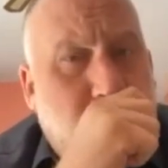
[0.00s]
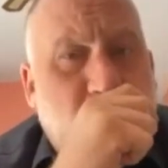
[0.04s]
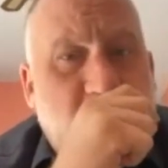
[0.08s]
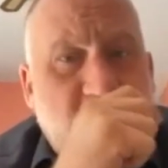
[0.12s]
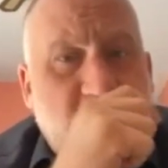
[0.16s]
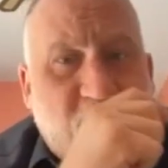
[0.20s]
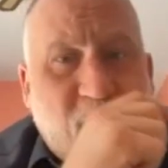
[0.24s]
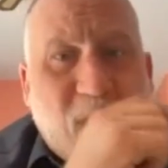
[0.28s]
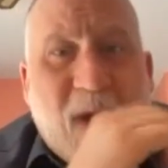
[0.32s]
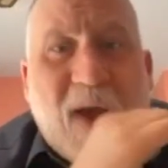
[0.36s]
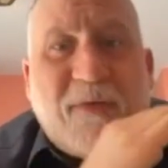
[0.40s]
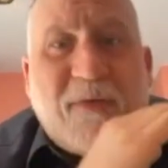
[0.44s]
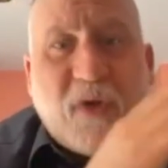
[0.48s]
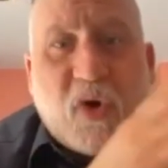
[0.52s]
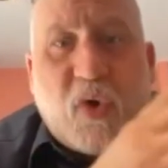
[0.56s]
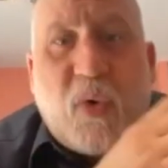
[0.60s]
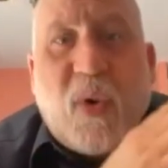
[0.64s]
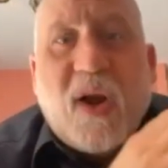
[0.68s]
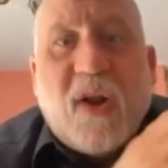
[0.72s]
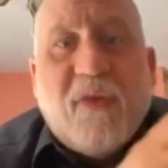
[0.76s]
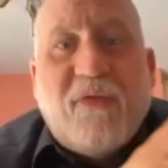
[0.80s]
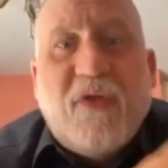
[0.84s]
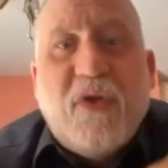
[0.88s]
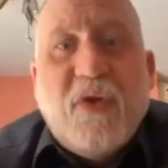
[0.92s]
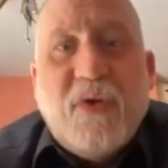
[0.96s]
So after
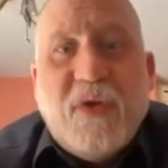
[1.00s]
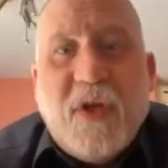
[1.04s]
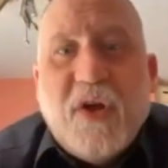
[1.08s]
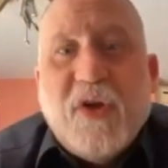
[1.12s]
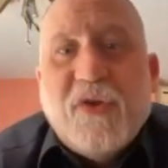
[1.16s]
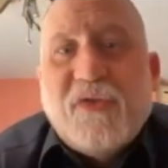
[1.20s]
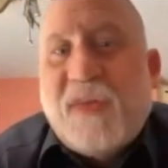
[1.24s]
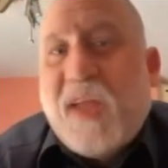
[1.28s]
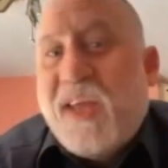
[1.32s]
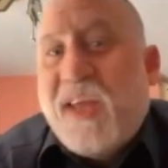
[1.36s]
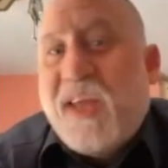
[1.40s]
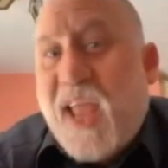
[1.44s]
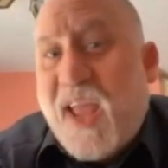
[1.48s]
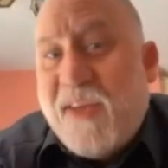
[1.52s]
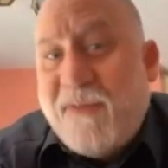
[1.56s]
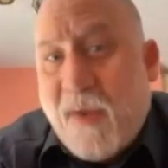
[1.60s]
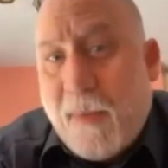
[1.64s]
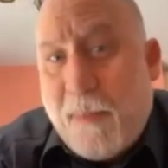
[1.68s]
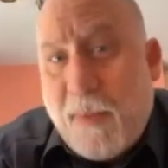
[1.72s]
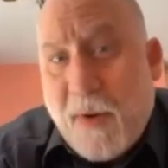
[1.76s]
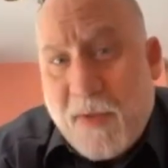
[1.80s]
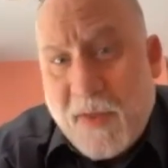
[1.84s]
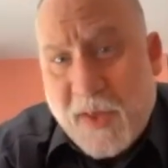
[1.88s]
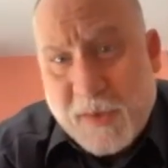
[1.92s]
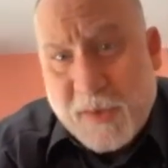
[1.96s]
quite a few years, they gave
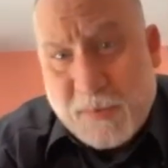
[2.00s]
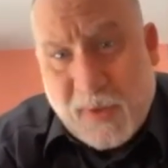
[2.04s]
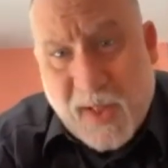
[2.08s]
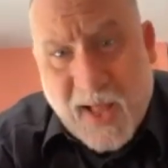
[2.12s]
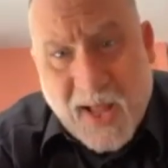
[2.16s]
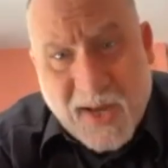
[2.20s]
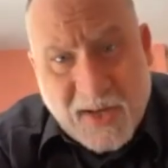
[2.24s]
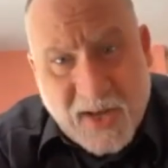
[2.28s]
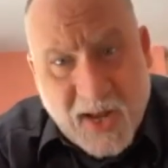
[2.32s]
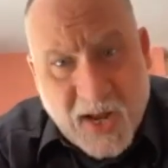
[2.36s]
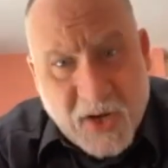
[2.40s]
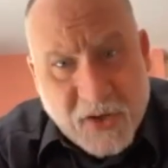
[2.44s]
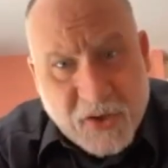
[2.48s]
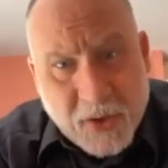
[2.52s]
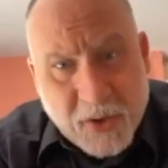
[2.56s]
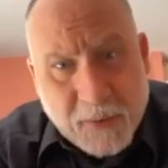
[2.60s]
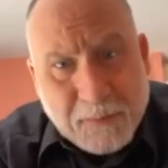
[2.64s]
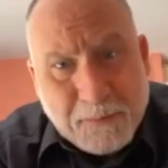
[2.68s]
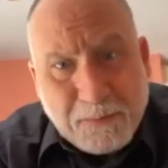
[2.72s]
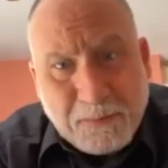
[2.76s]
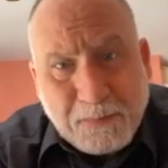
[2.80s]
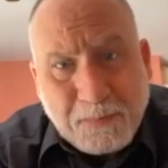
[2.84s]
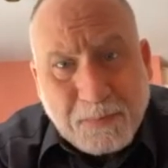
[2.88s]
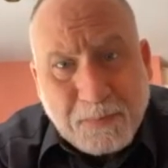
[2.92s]
up on this plantation.